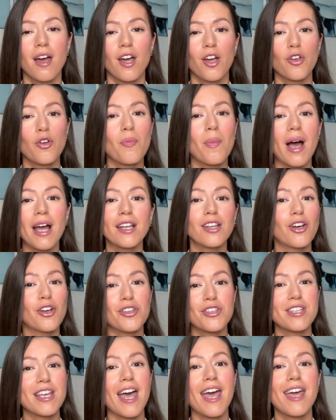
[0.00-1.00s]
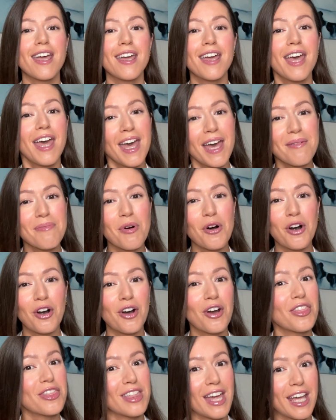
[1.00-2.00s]
You might not say him or
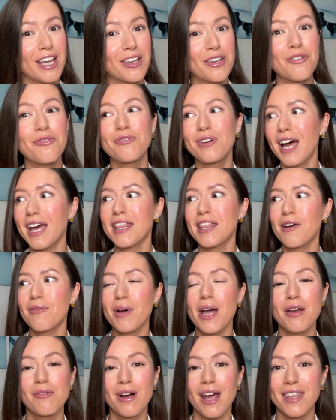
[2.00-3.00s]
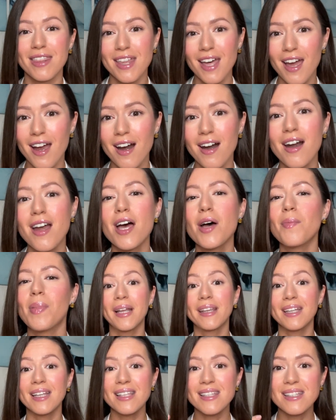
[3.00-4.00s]
her thank you right away, right there,
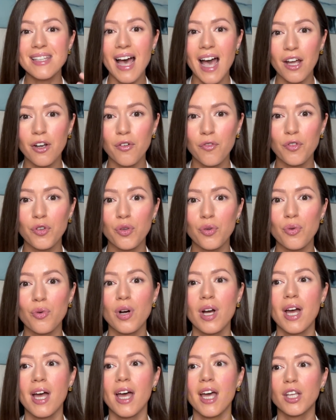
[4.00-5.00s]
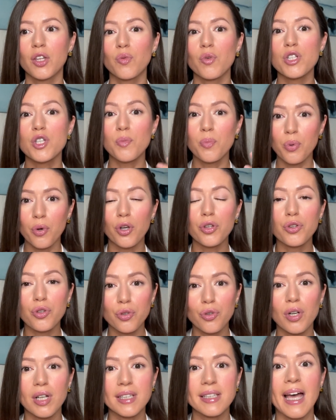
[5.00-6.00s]
but inside of you, it was brought to
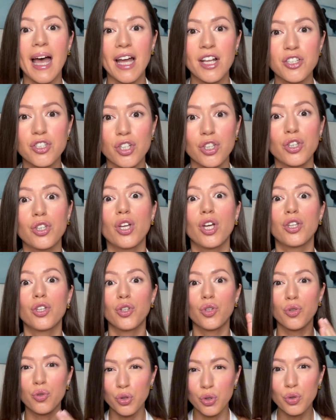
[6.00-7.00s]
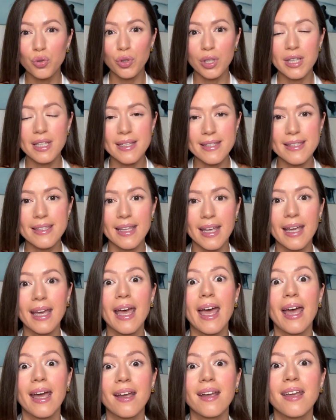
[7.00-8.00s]
your attention that you're doing this thing
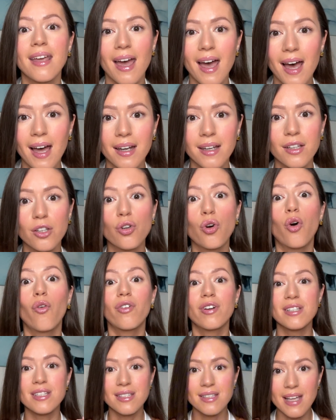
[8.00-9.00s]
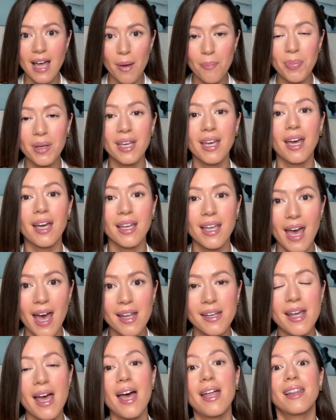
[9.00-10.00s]
again, you overstepping
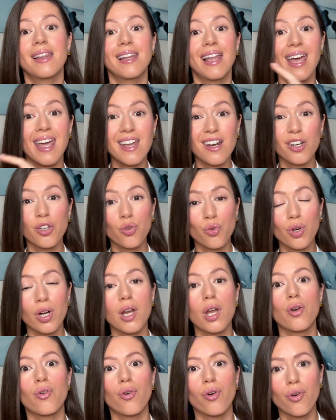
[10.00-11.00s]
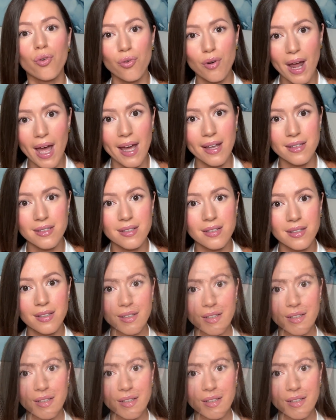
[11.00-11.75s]
again, and later you're gonna regret.